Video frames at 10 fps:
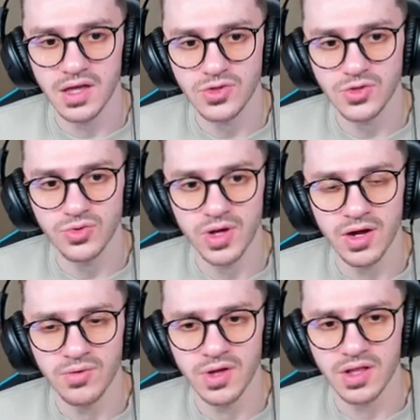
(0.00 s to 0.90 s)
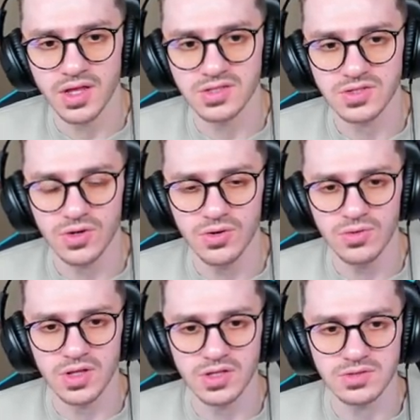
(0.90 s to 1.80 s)
a new area. Let's go,
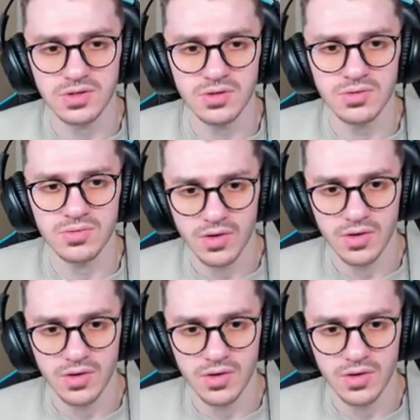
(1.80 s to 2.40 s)
let's go.